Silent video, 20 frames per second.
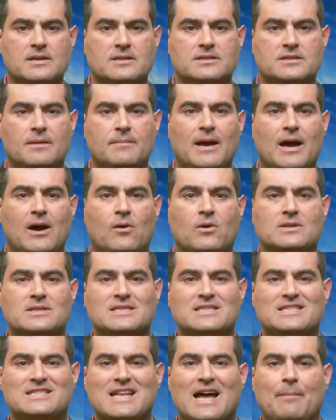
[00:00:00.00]
somehow
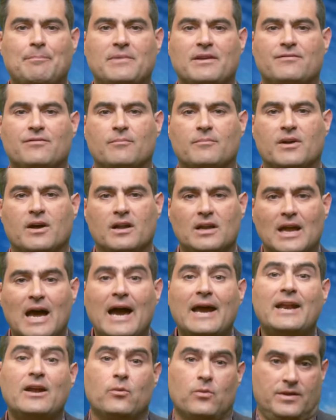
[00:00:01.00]
stopped it from
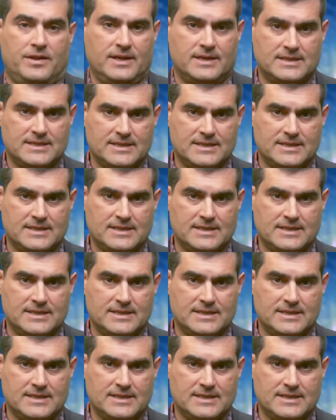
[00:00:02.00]
colliding with